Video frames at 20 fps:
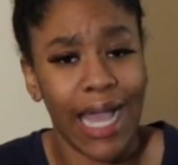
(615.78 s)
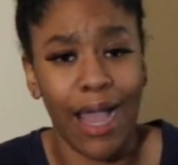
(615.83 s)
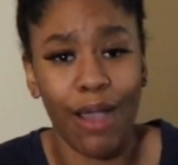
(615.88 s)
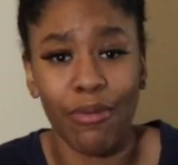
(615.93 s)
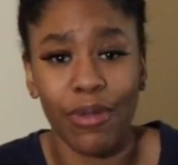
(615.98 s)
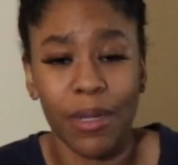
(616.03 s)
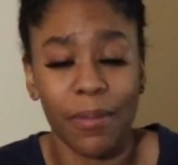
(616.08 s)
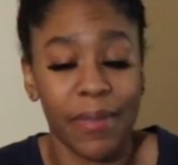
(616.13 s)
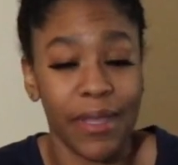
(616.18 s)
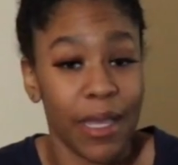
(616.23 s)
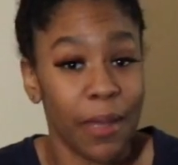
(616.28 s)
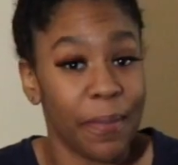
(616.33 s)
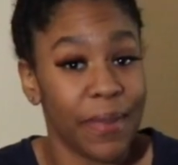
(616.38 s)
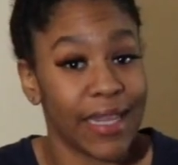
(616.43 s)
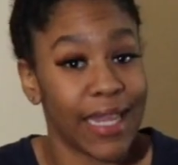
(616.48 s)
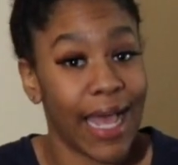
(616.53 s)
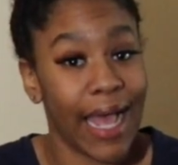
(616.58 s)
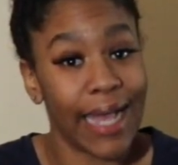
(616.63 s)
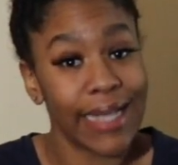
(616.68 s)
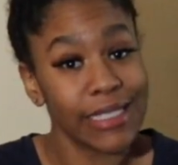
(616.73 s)
I wanna be up
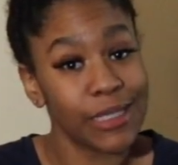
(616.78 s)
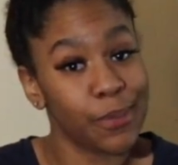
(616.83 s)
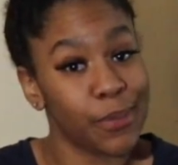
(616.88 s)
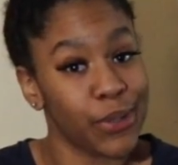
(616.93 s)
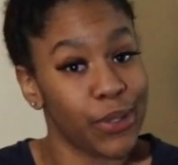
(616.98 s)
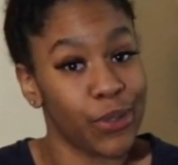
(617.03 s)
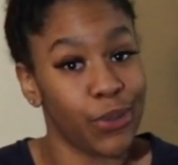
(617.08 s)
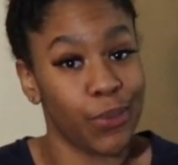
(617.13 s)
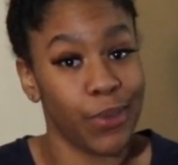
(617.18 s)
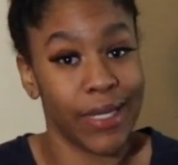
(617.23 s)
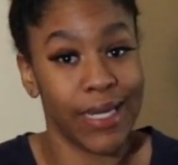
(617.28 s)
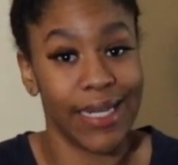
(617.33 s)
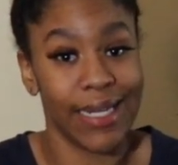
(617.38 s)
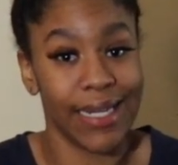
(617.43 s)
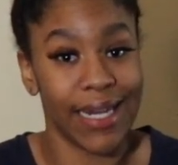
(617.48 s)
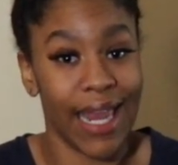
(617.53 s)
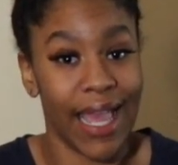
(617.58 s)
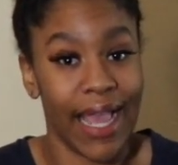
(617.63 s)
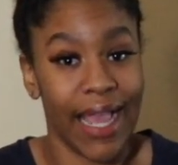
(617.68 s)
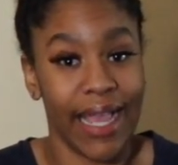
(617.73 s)
at the hospital with
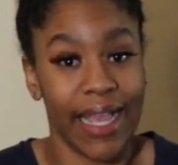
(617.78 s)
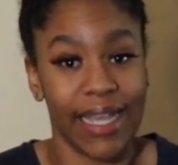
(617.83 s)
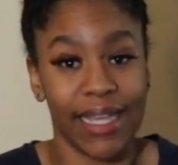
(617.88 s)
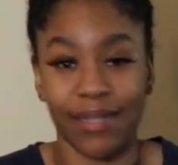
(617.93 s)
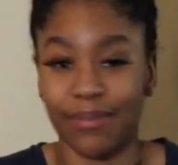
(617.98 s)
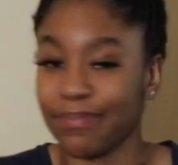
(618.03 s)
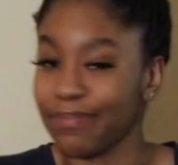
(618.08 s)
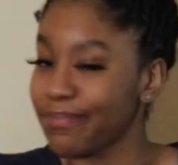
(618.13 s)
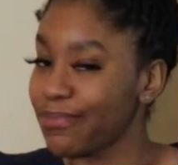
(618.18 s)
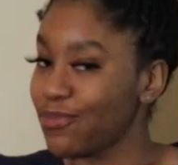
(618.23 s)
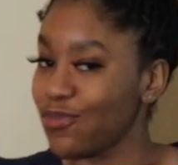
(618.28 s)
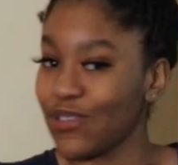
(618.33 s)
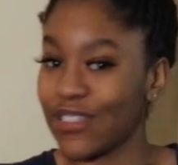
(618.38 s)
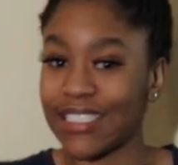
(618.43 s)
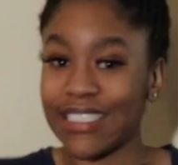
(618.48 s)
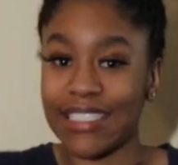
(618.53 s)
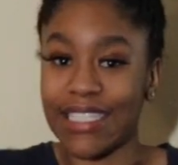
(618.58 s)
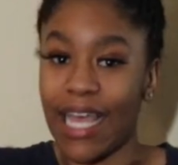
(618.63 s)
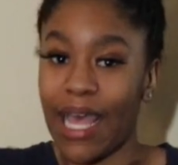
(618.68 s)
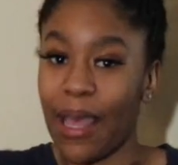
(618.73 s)
it. Like,
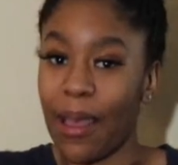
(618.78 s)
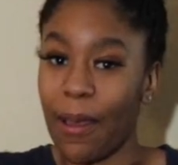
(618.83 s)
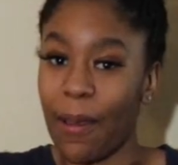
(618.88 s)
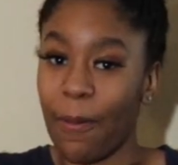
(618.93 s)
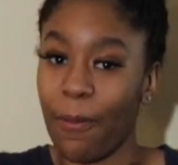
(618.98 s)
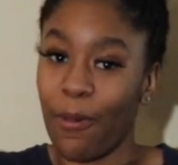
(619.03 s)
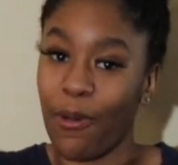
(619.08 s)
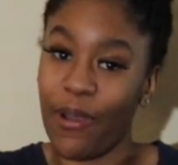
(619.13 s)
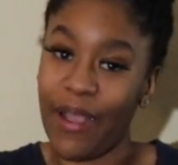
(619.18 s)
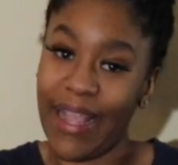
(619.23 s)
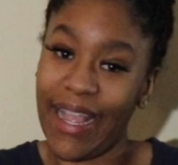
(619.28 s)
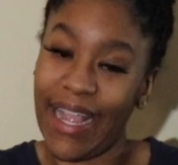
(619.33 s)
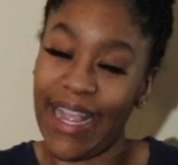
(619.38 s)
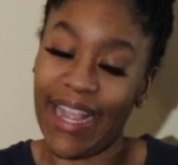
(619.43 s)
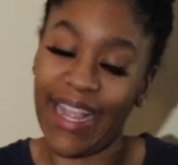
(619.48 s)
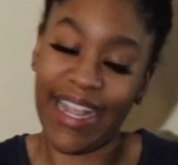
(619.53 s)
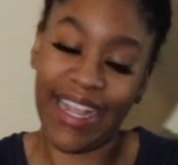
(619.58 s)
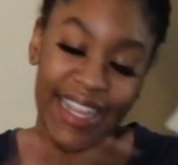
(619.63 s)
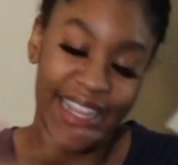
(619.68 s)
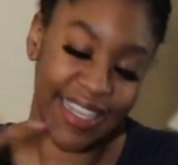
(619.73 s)
what's up,
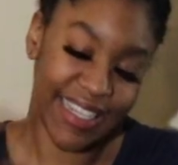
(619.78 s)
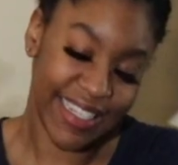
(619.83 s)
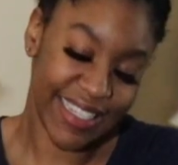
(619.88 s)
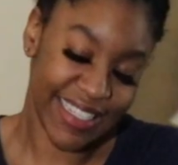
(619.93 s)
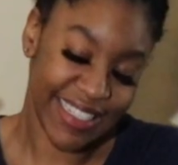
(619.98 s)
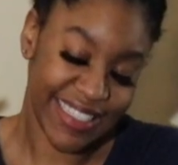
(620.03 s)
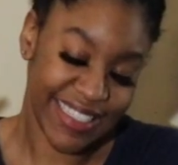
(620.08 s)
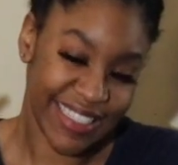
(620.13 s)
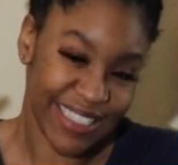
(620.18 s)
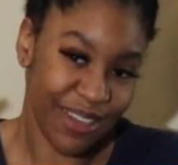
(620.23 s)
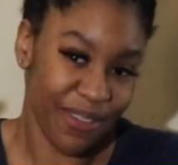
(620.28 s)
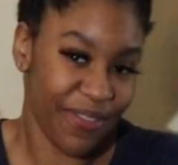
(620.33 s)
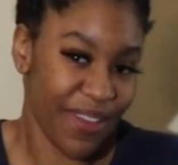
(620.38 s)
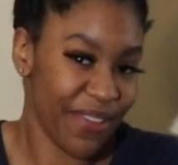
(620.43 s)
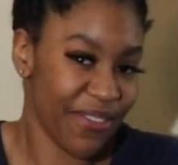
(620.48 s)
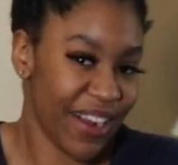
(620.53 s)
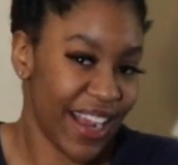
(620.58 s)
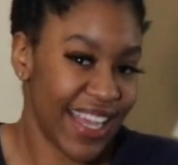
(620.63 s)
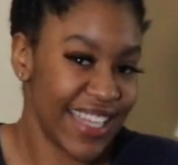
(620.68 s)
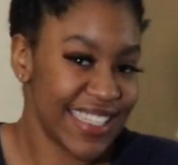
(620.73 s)
boy? It's your
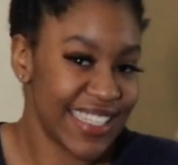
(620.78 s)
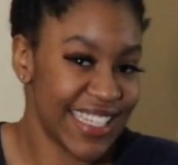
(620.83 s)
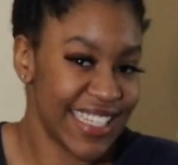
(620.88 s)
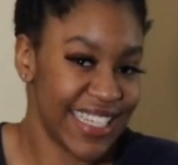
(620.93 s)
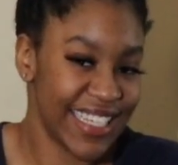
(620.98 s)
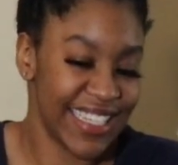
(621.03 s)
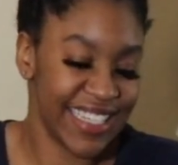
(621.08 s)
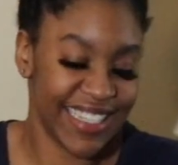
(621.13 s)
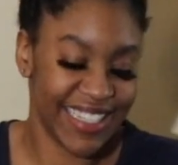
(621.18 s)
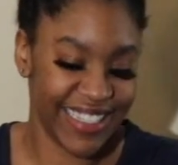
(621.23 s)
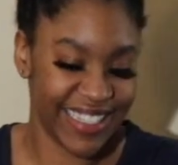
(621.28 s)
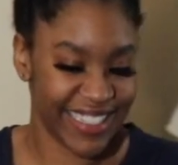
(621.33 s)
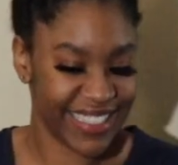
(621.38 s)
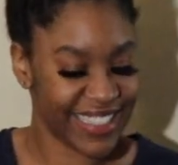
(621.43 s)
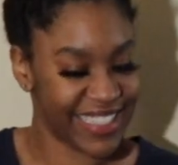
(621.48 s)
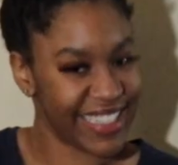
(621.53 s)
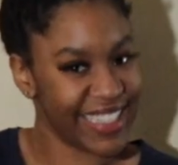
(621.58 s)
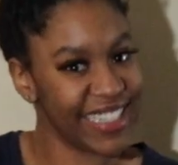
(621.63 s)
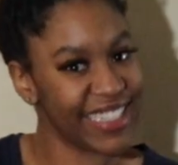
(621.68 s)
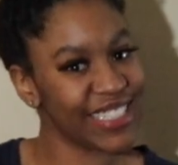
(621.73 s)
favorite auntie.
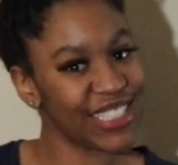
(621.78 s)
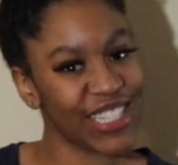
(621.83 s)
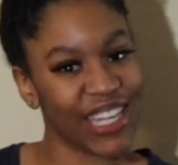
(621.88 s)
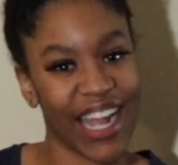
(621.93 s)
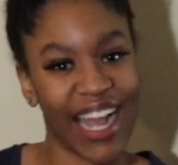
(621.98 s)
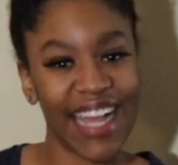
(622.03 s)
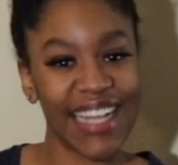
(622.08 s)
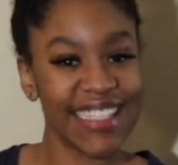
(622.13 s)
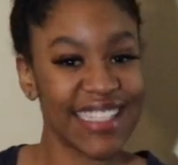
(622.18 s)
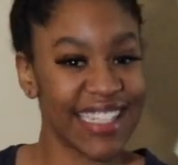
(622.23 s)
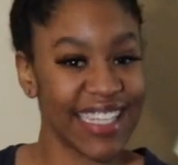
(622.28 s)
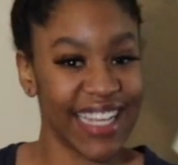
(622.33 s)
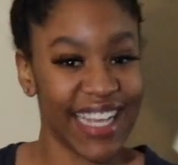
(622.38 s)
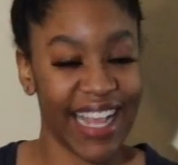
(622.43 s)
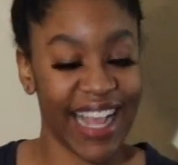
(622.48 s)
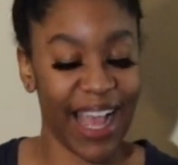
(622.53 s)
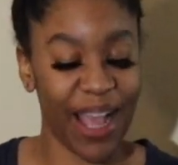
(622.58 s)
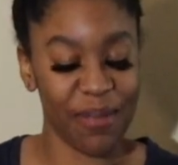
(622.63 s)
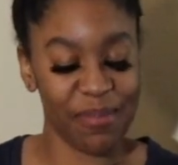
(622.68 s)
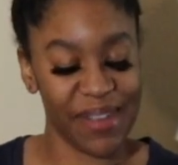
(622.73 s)
It's your
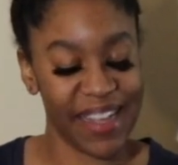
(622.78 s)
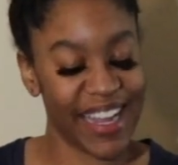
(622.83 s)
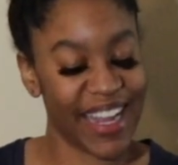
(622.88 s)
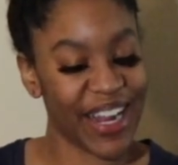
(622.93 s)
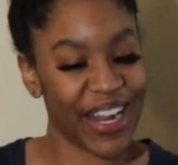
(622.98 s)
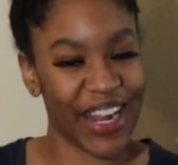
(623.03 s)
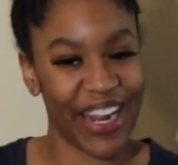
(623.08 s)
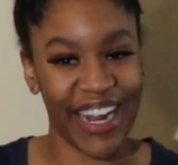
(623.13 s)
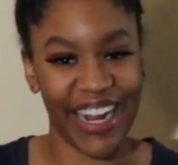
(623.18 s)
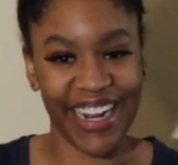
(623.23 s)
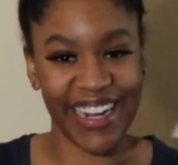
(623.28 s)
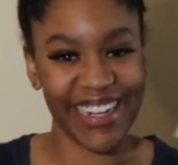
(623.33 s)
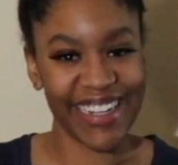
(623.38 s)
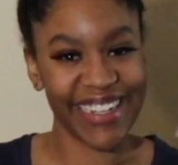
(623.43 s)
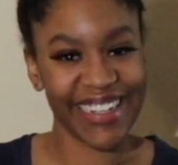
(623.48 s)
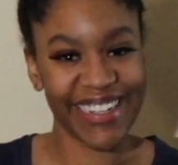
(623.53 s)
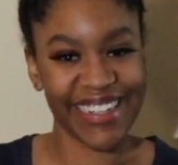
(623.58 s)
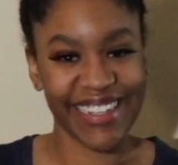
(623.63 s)
auntie. I'm here.